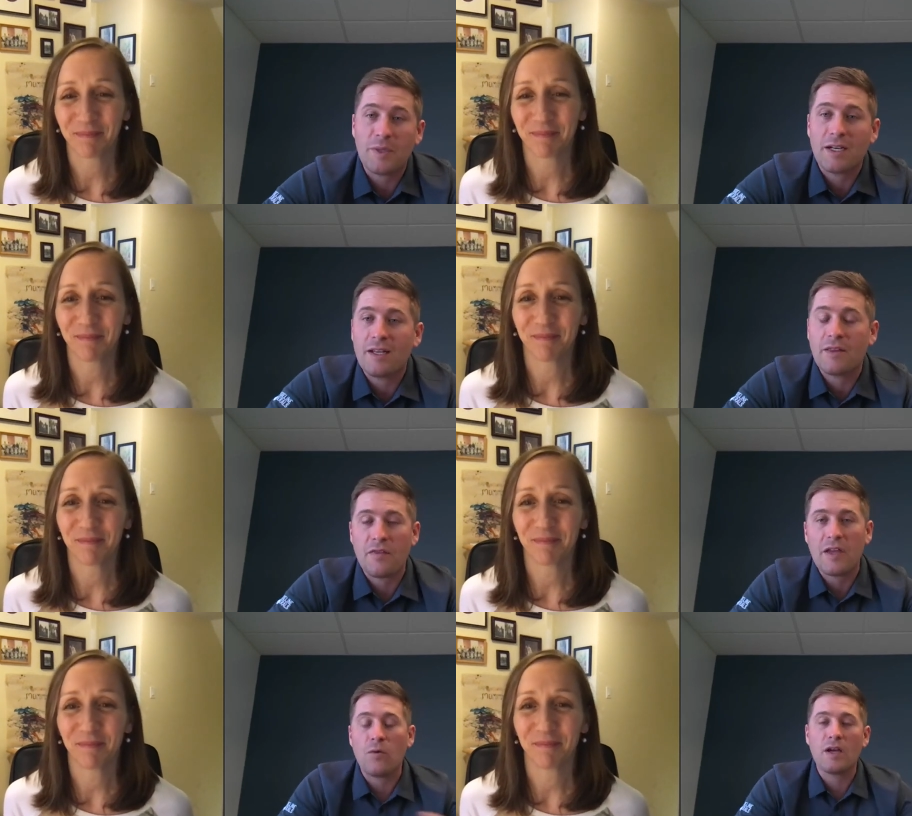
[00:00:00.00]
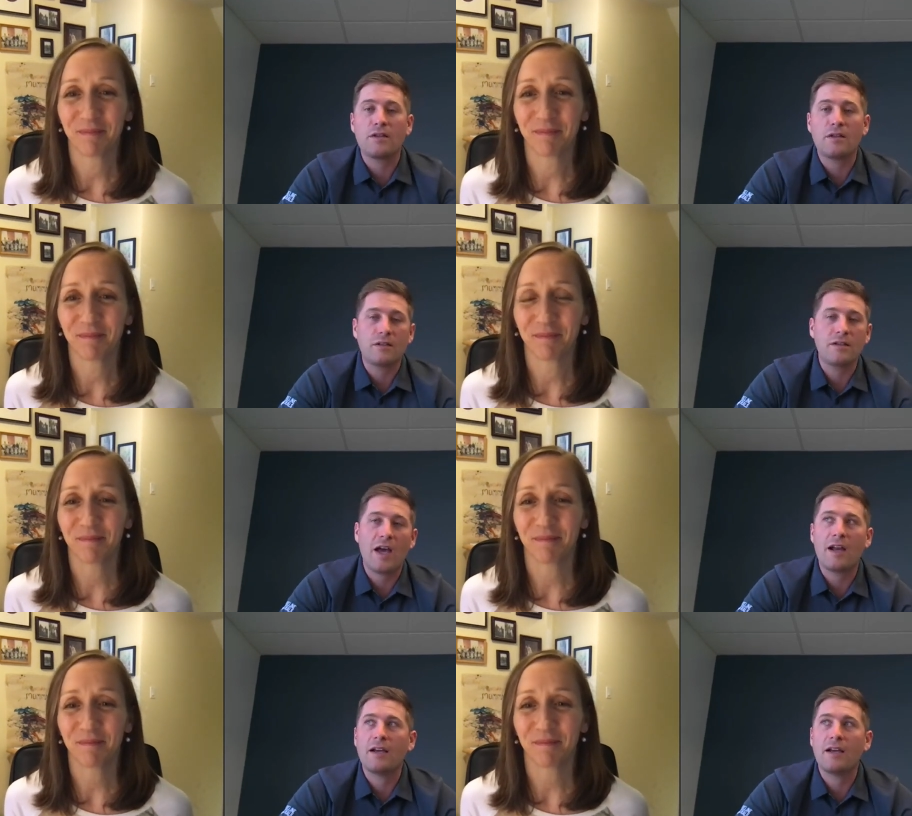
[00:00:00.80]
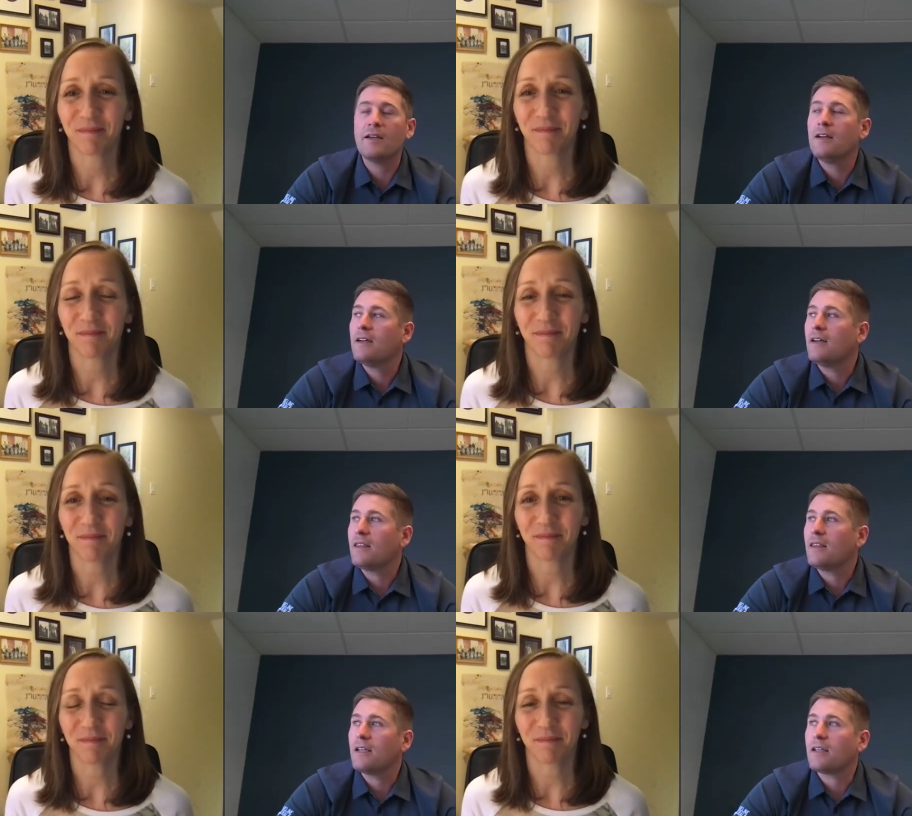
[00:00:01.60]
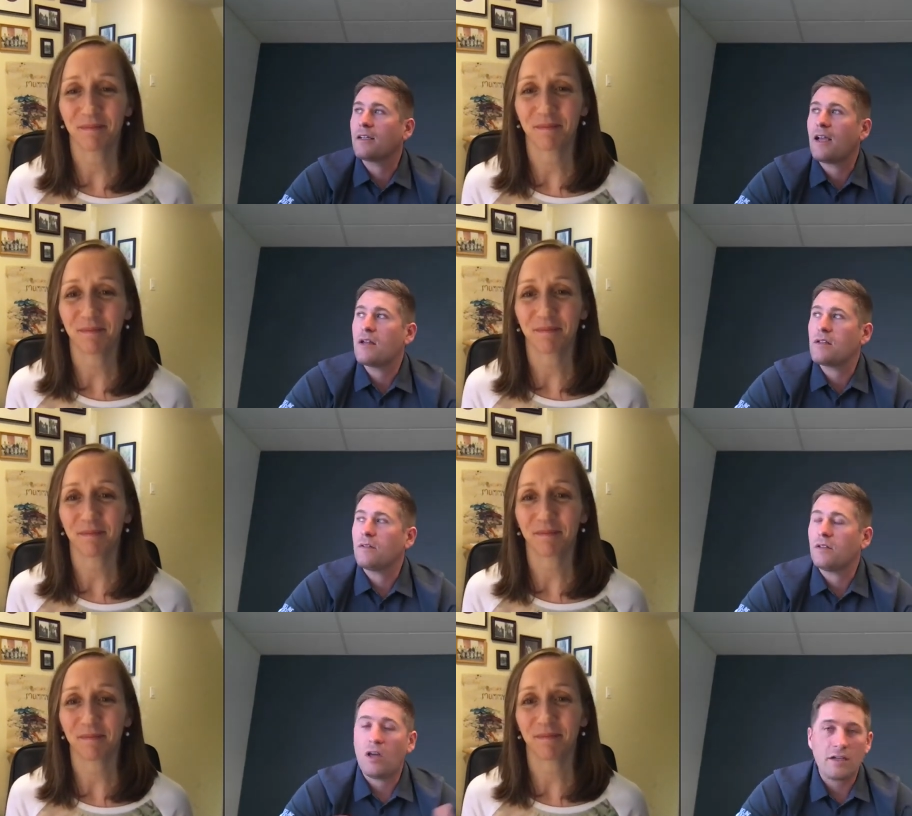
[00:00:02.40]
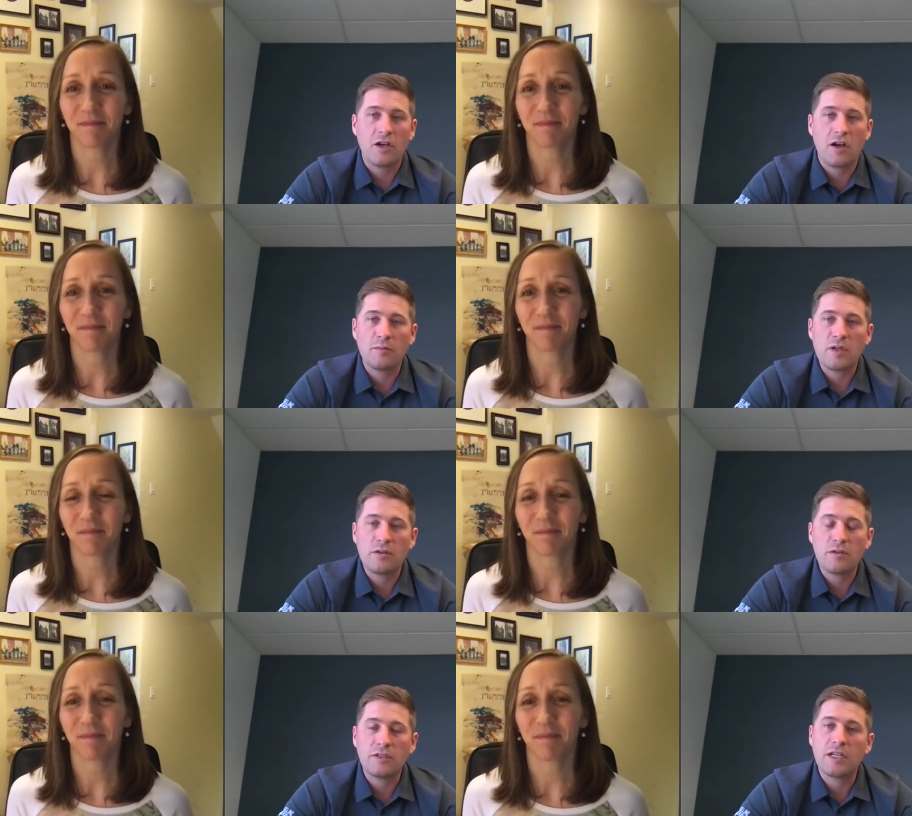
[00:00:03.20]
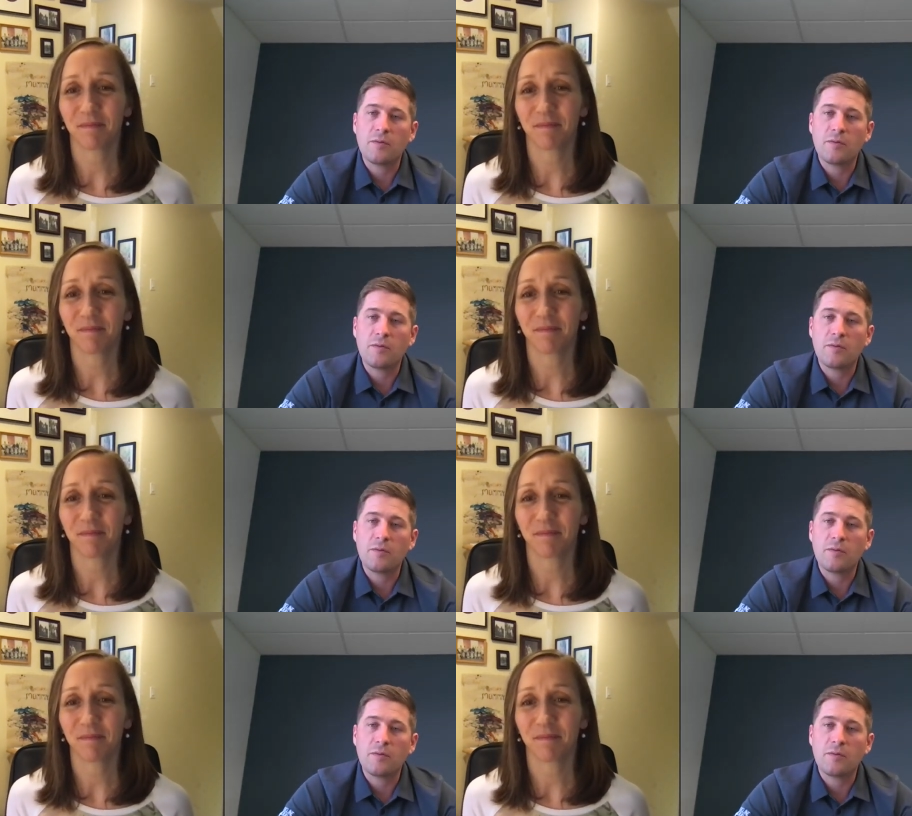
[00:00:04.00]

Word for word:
Speaker 1: But the thing was, is Nevada I think has a lot of dogma associated